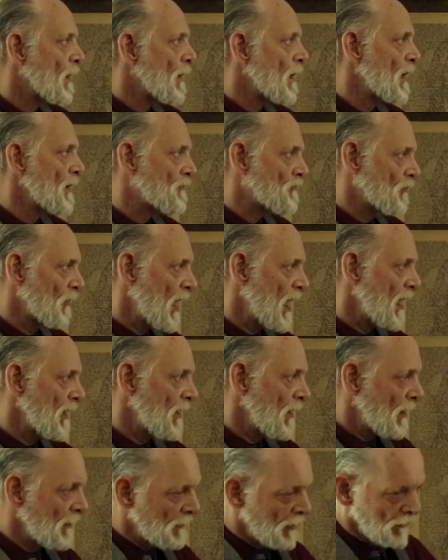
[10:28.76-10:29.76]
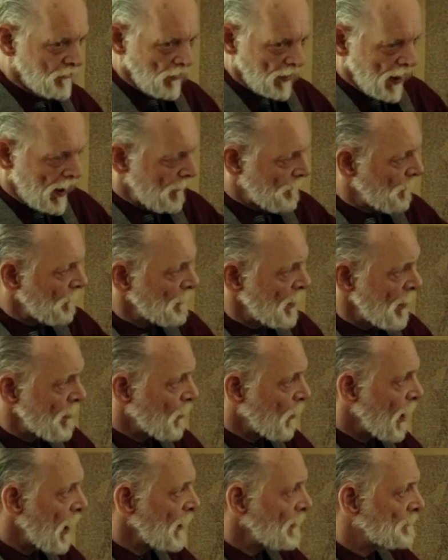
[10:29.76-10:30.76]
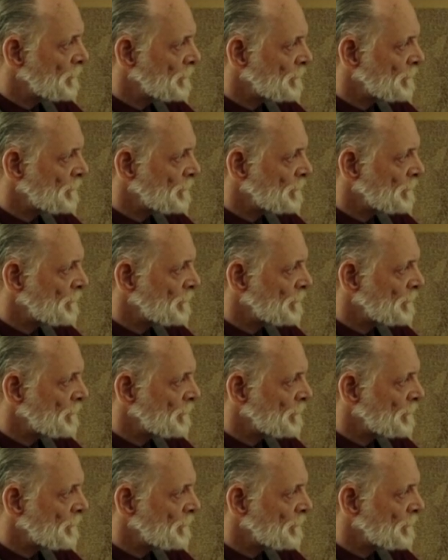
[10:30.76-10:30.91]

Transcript: Let's try it. Let's look at it from another way.